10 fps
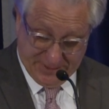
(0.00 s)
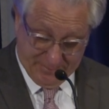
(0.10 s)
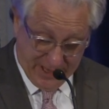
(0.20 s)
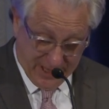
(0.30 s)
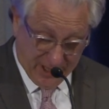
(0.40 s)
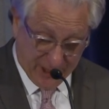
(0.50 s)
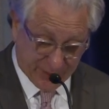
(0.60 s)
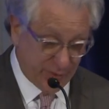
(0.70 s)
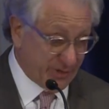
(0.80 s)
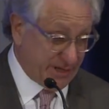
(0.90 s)
my
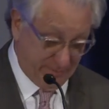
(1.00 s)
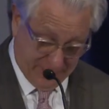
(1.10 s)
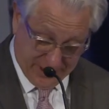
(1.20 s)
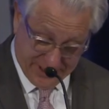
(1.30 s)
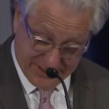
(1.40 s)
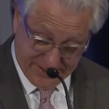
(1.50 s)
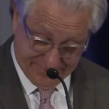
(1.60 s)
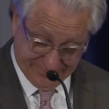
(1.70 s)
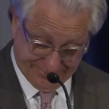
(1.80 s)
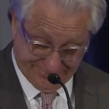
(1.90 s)
hard-working partner.
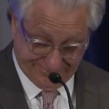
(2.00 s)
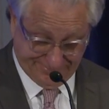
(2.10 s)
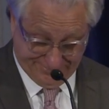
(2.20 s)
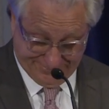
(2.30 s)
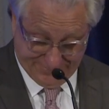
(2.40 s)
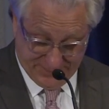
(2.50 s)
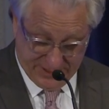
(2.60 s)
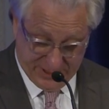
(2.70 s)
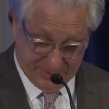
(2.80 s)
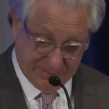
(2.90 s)

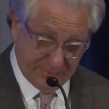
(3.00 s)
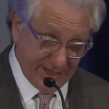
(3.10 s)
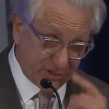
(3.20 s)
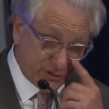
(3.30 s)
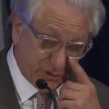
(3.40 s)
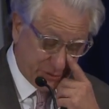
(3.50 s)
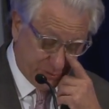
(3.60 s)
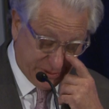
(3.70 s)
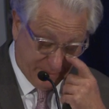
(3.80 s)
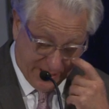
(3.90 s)
He's been patient
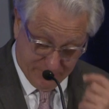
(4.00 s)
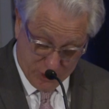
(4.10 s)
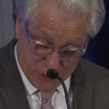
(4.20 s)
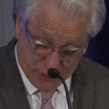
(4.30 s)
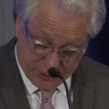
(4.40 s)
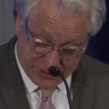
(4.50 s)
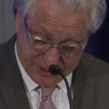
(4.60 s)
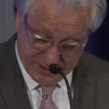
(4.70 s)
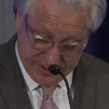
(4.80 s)
with my moods,